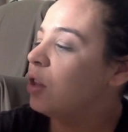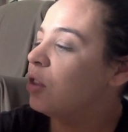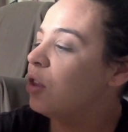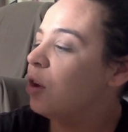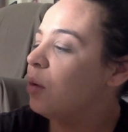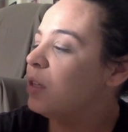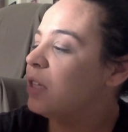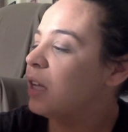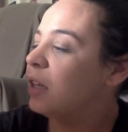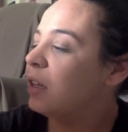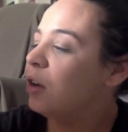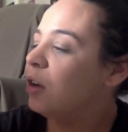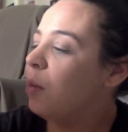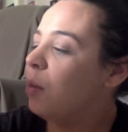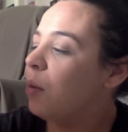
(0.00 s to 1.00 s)
There was a
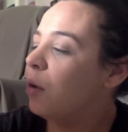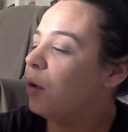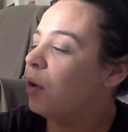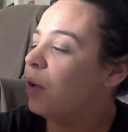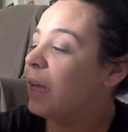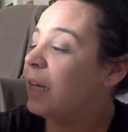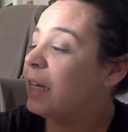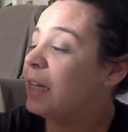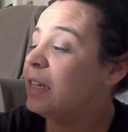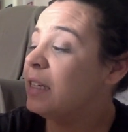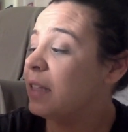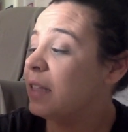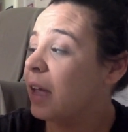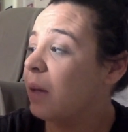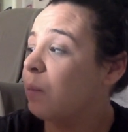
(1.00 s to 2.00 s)
little bull, and his
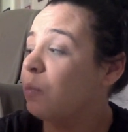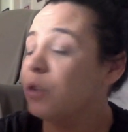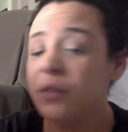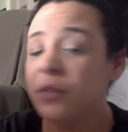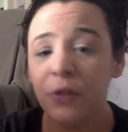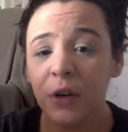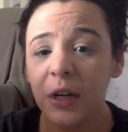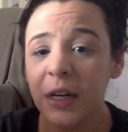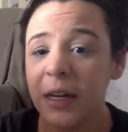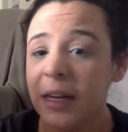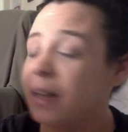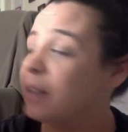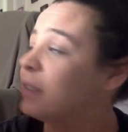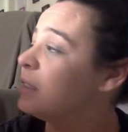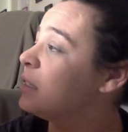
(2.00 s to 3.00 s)
name was
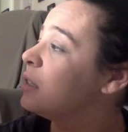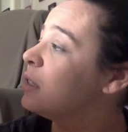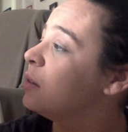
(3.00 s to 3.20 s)
Ferdinand.